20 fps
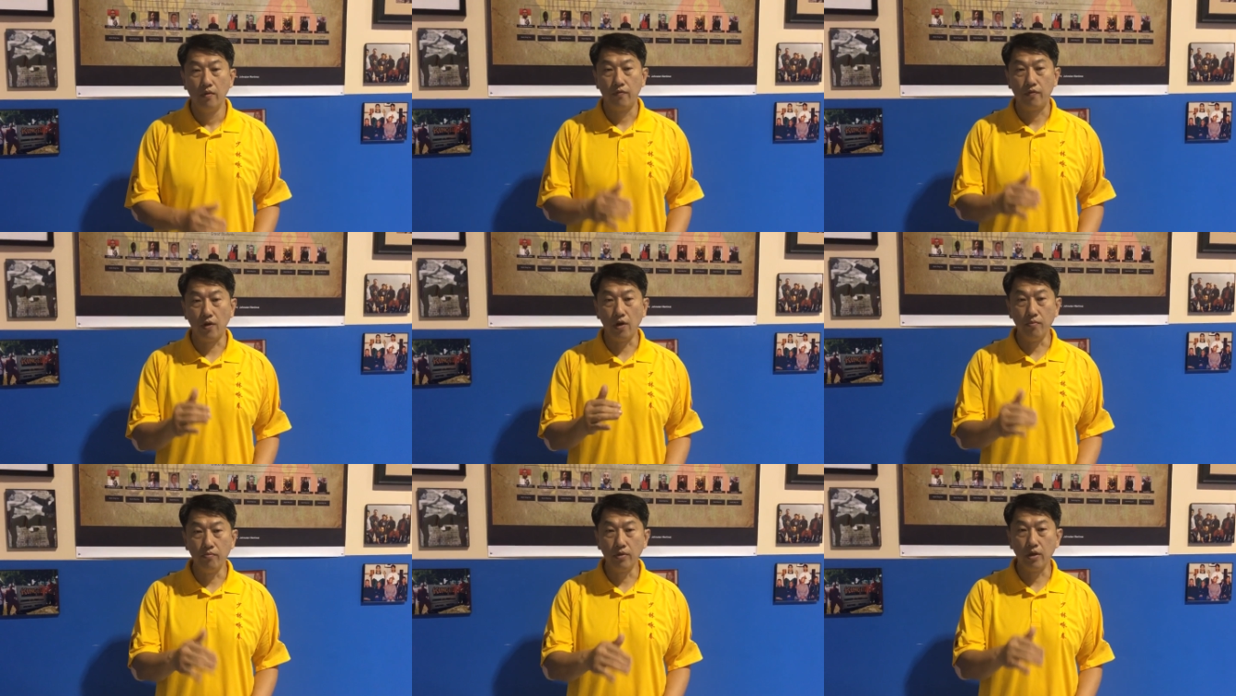
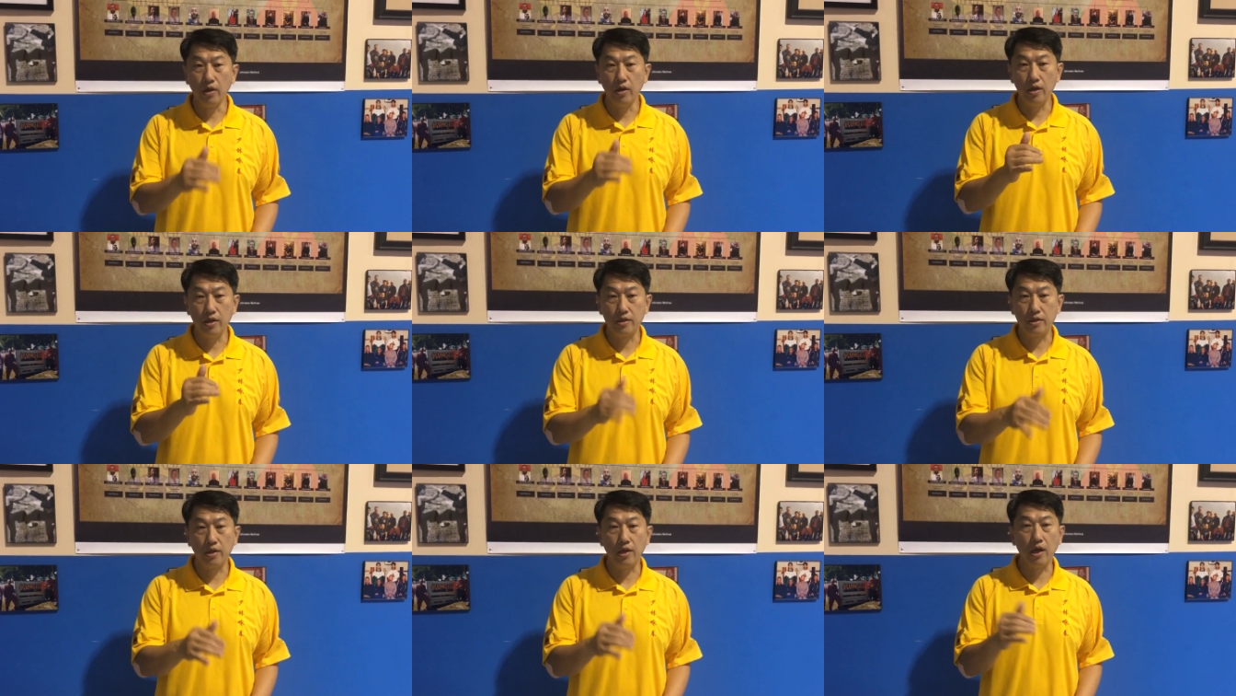from the
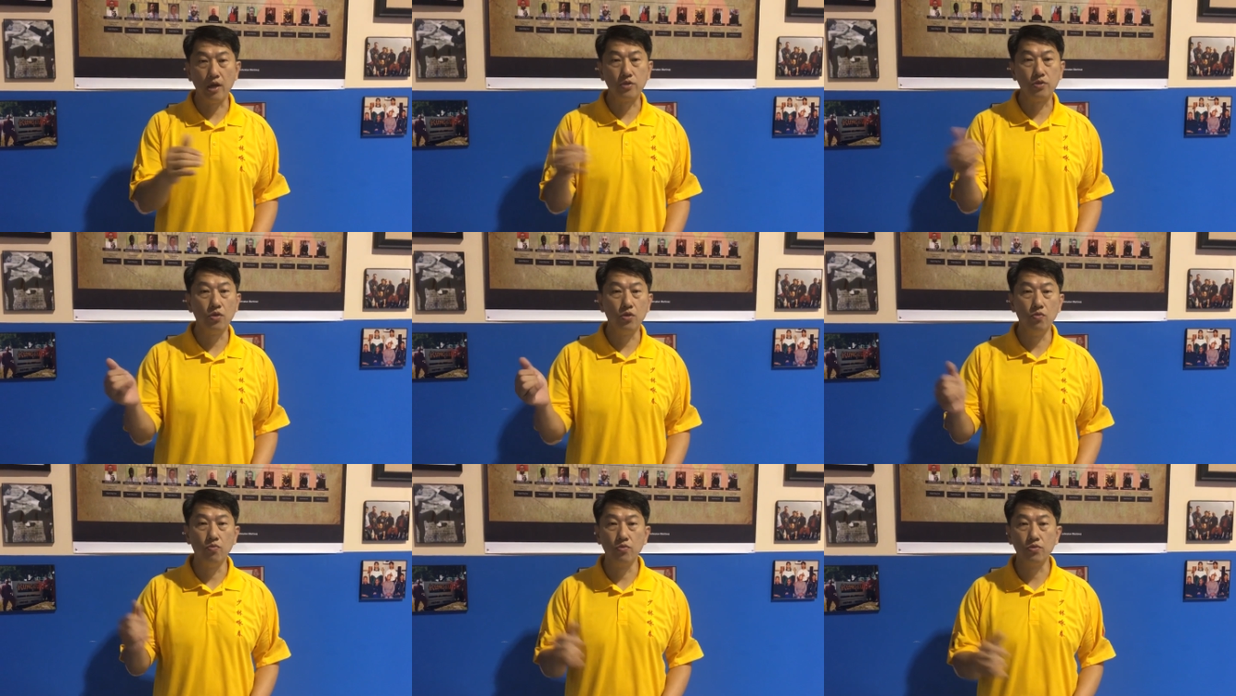
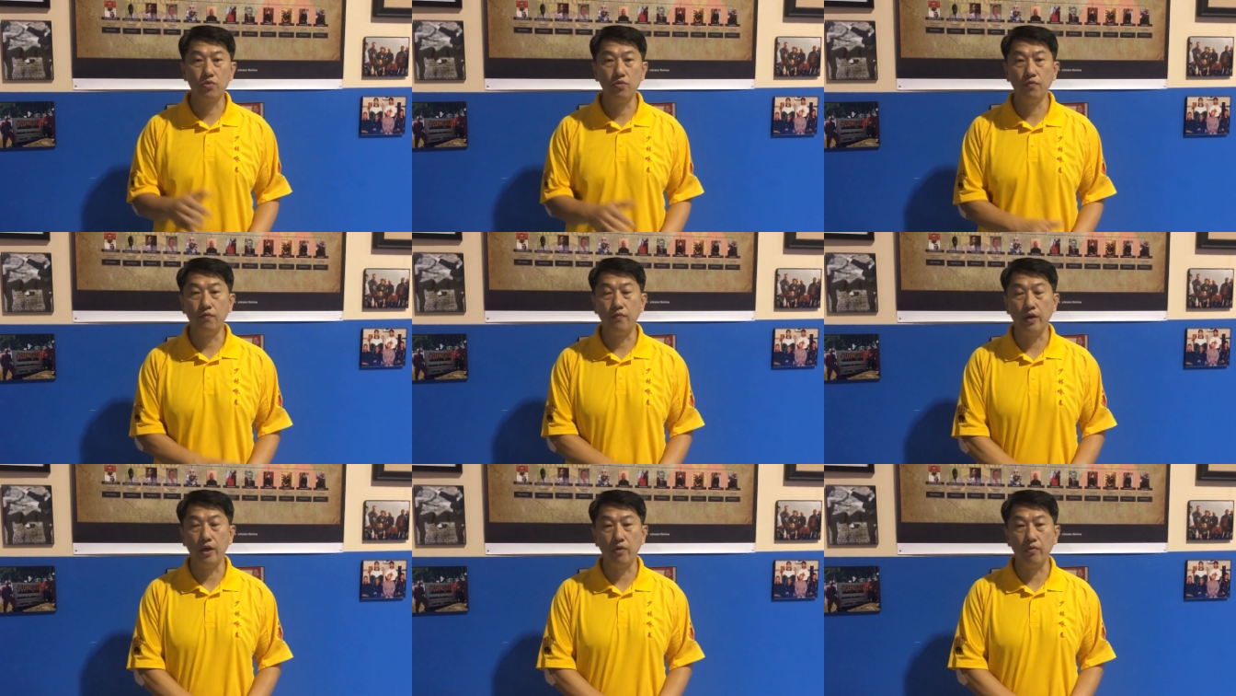International
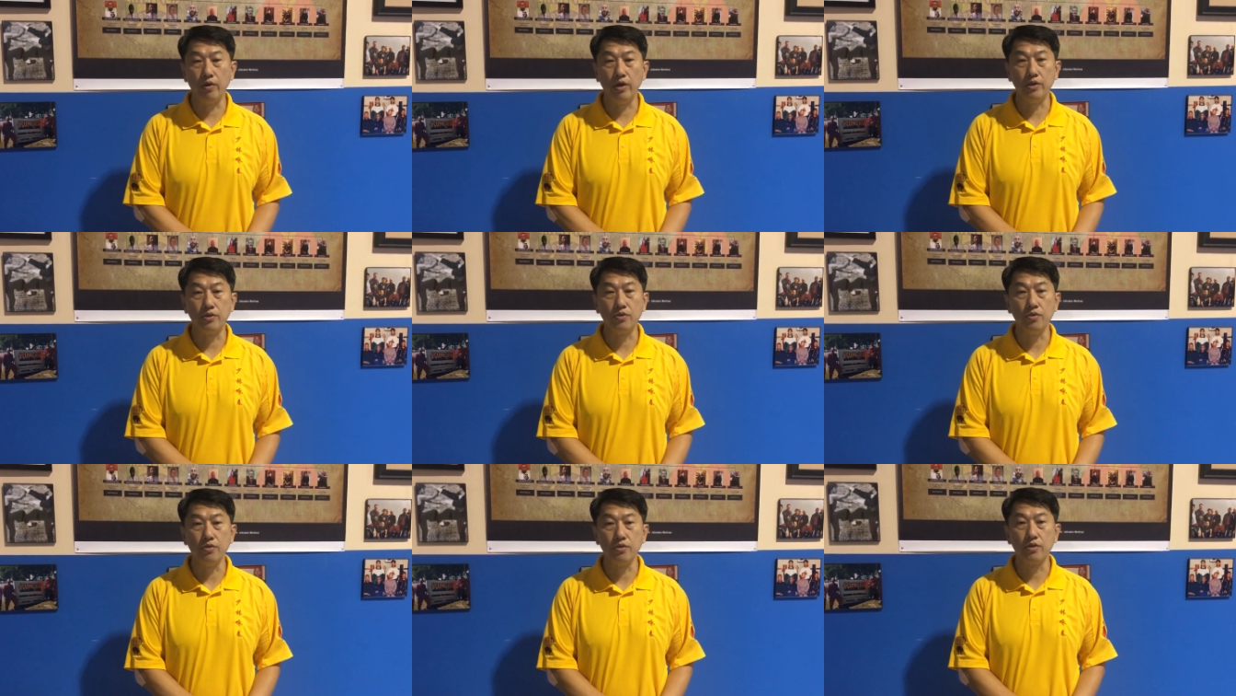Wushu
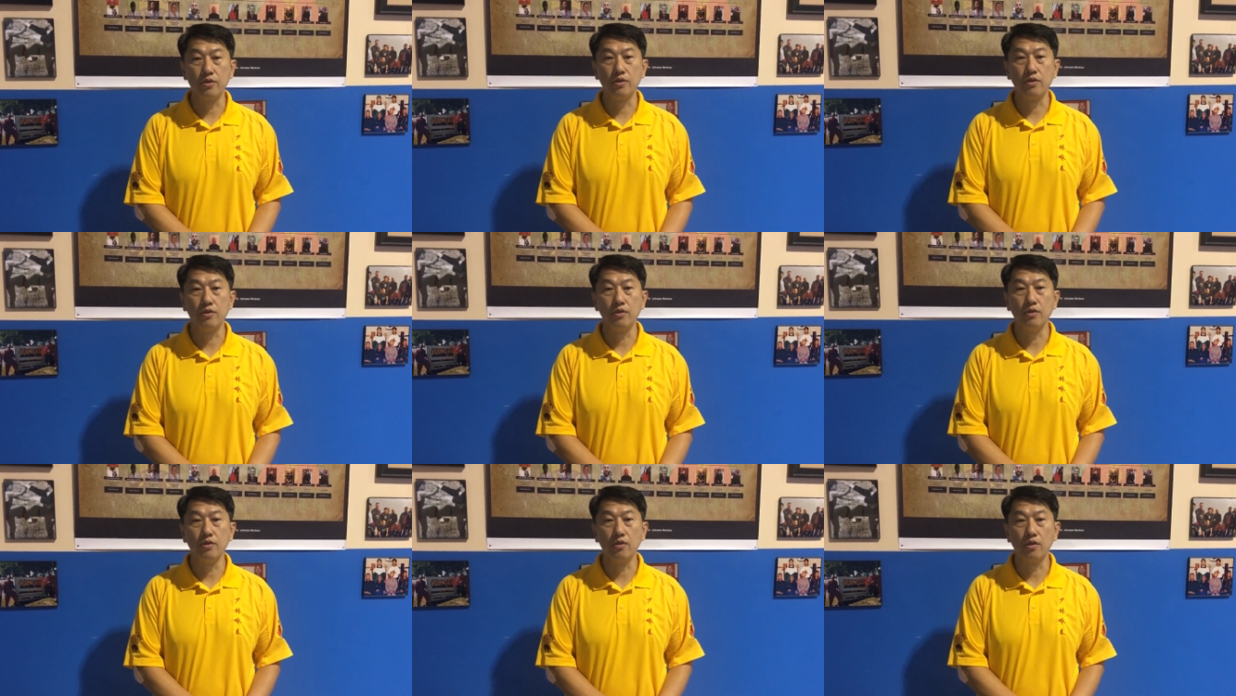
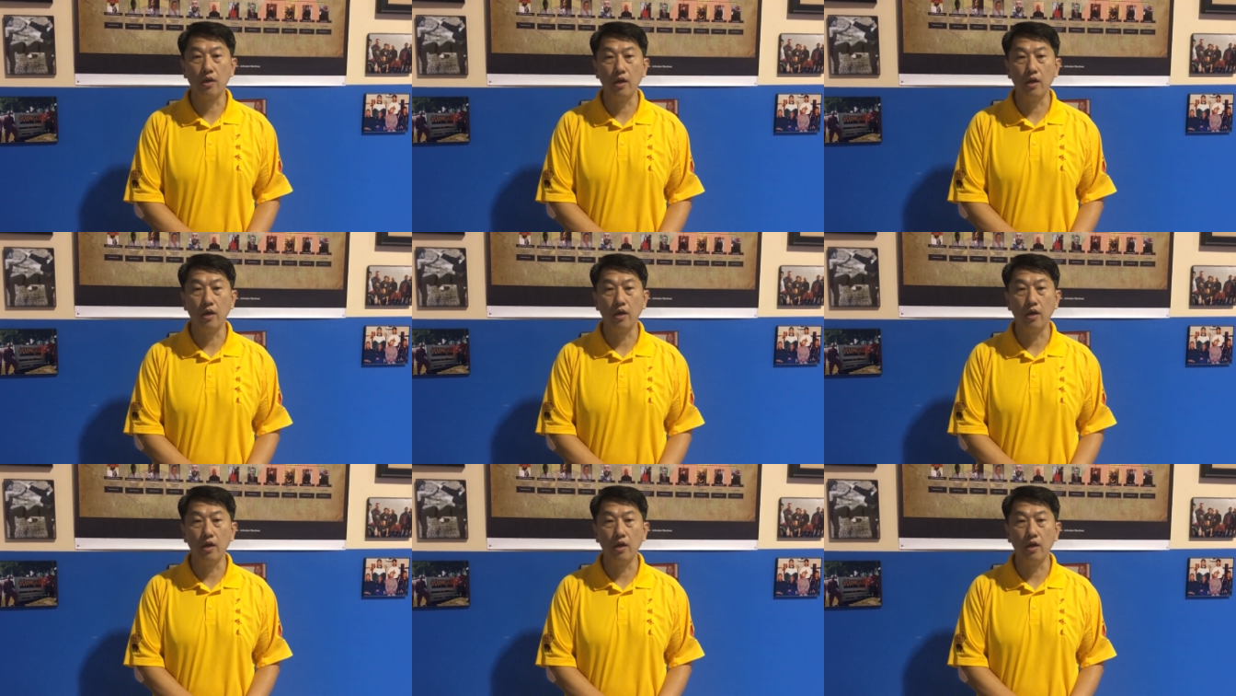Federations.